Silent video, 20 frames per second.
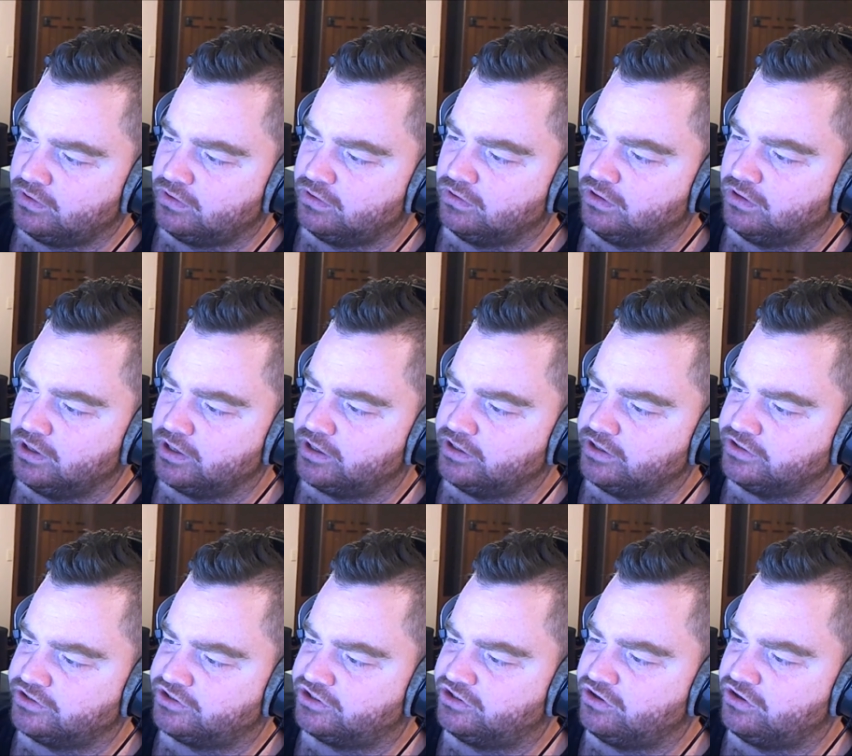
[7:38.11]
Like,
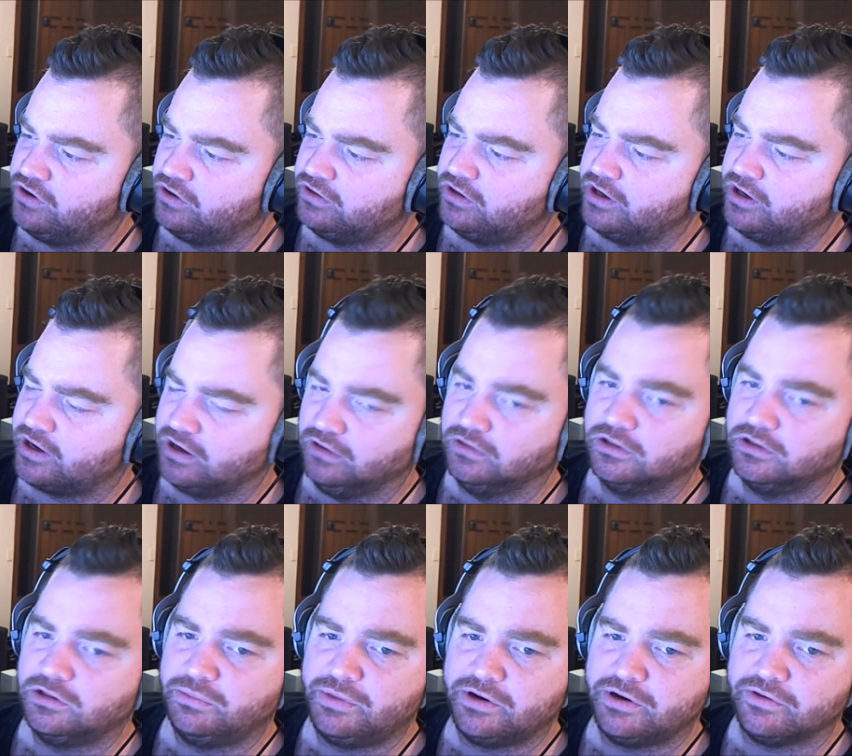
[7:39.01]
it's got like a little
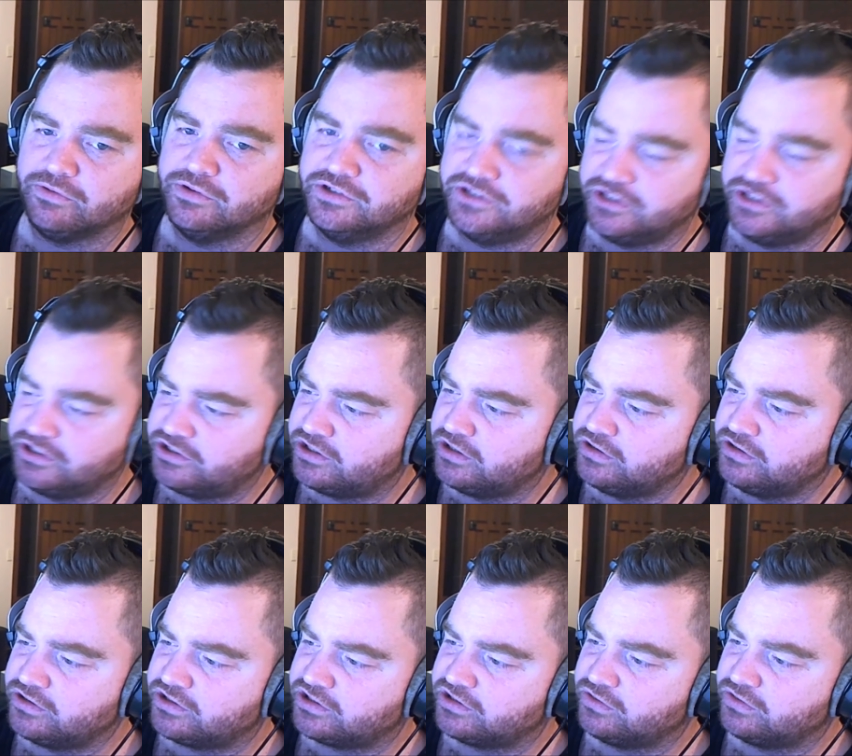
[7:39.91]
bit of
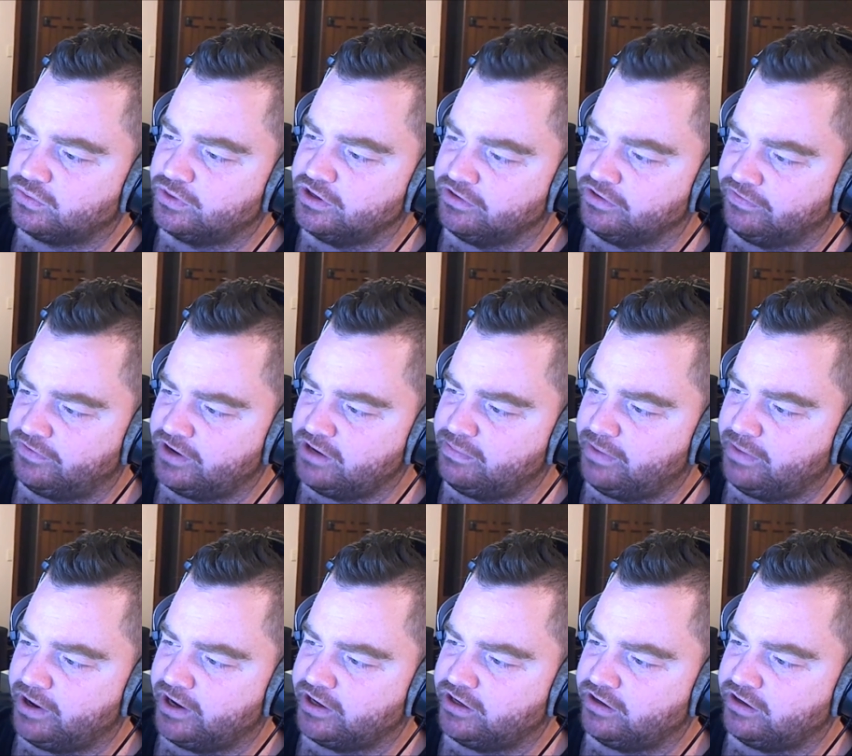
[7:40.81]
resistance when you
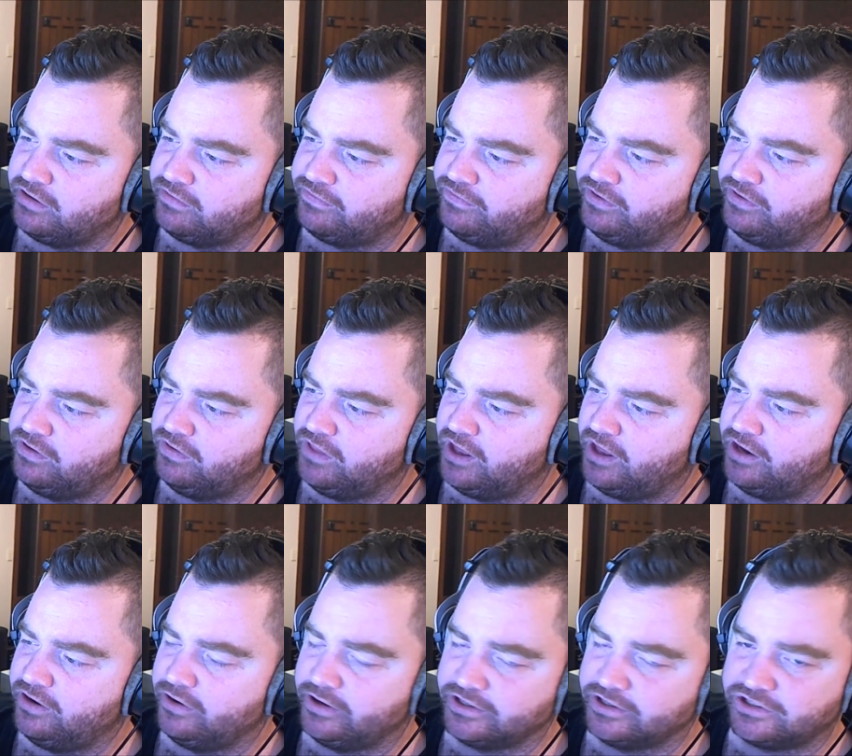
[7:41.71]
feedback. You can feel that
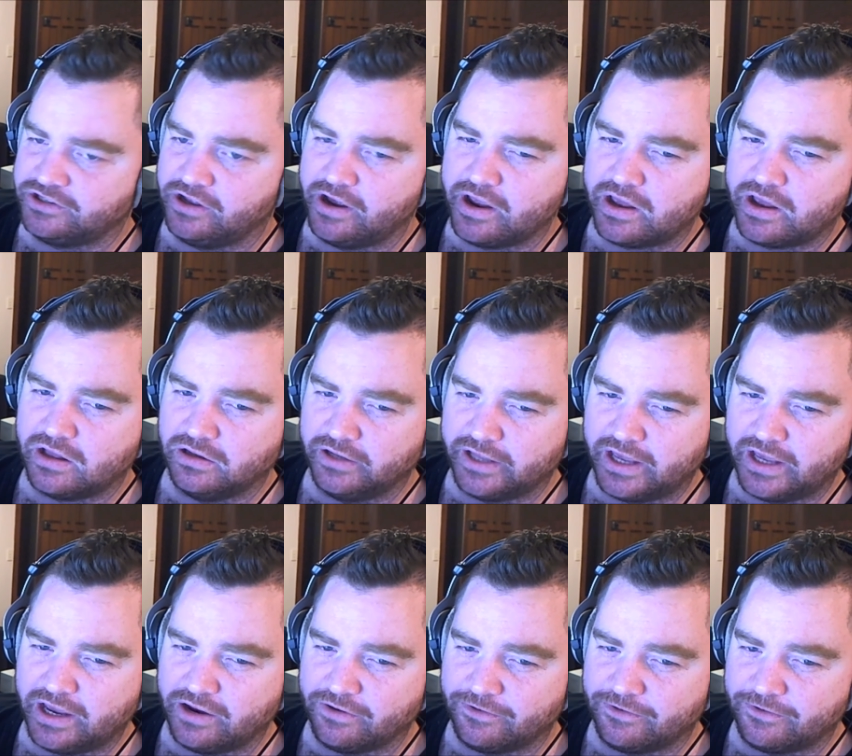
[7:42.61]
nice like
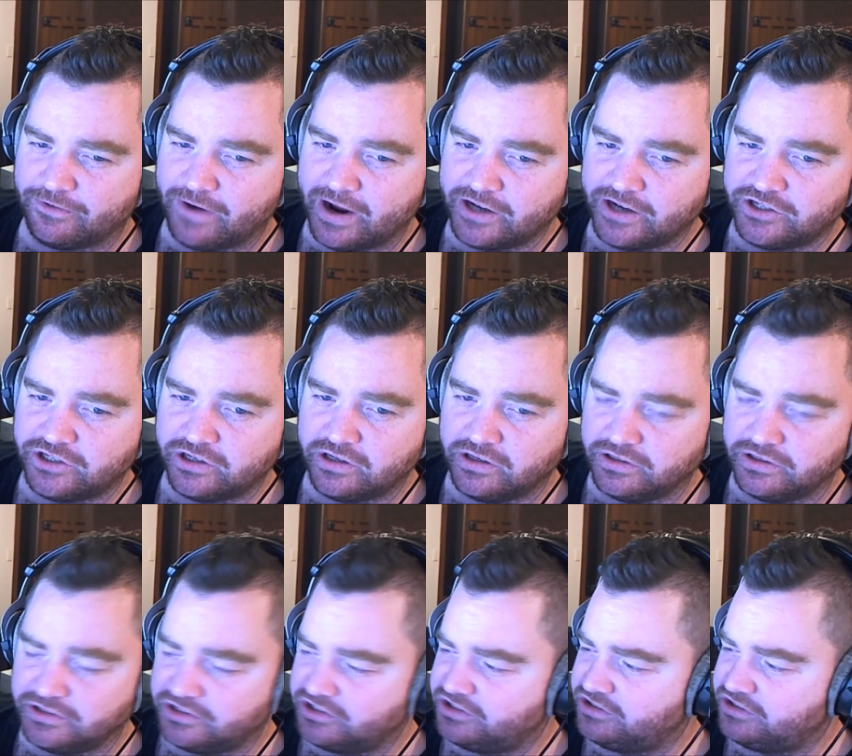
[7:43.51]
clicking, ratcheting,
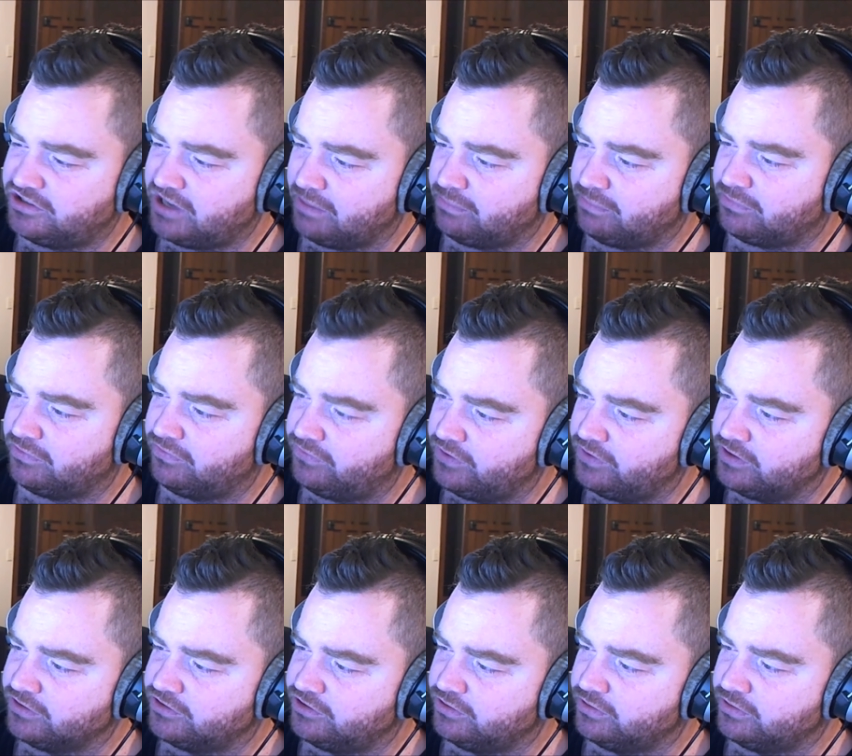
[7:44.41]
stepped feel
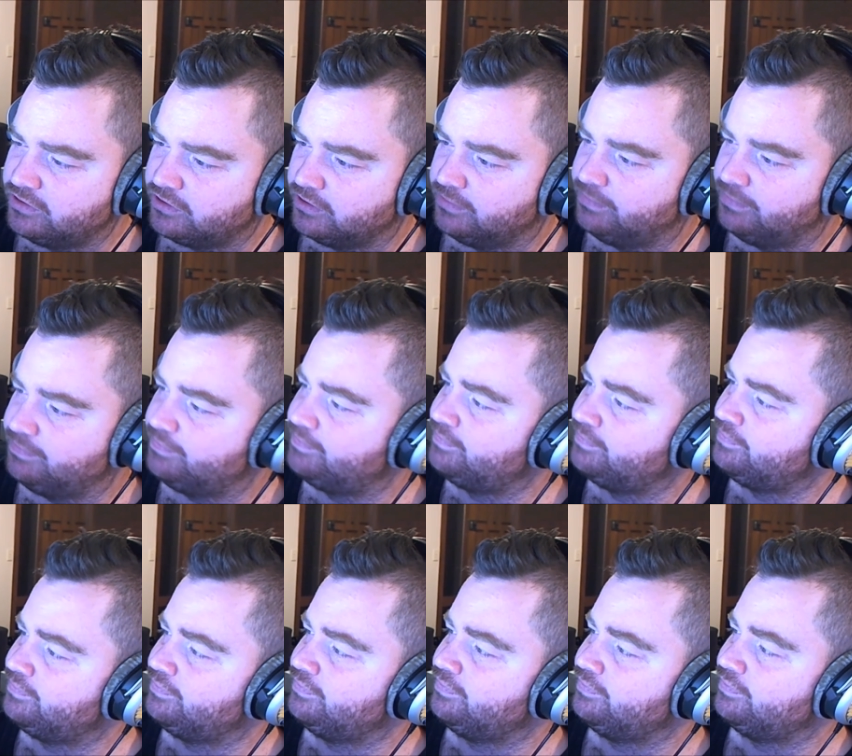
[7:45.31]
to it.
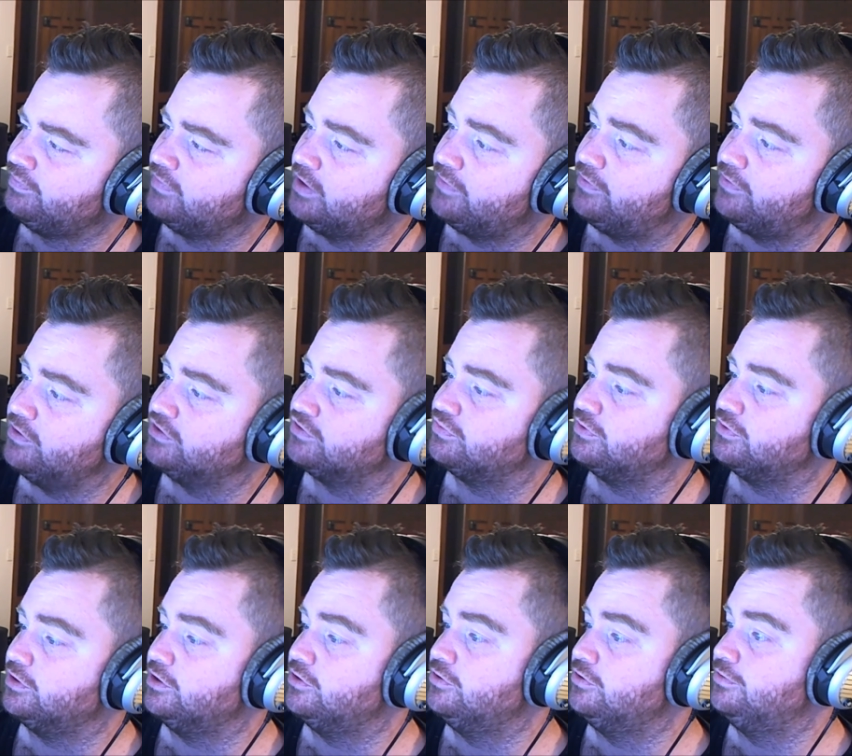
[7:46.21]
It feels really
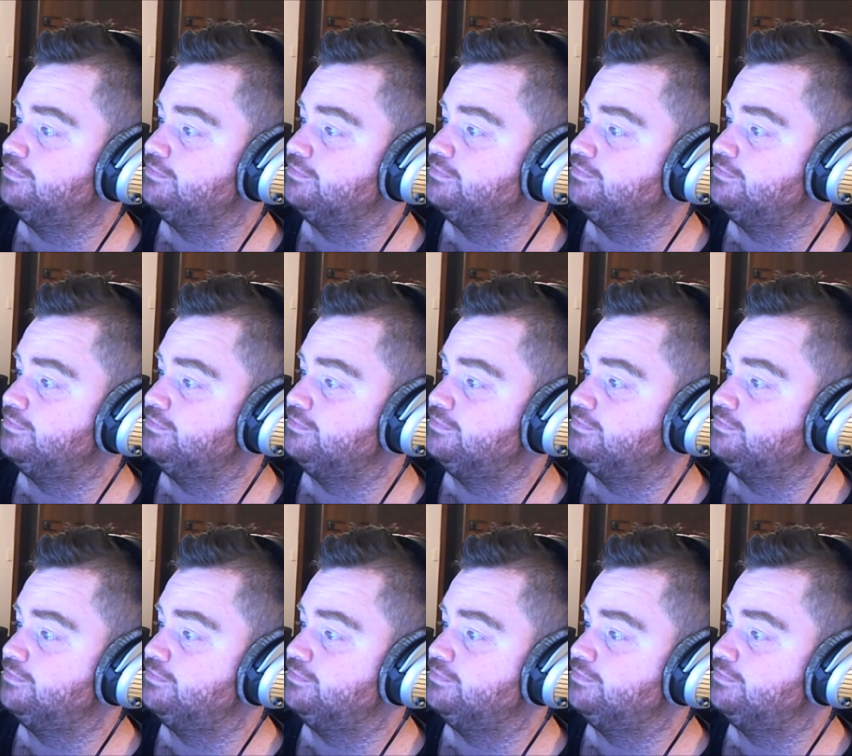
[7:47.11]
good.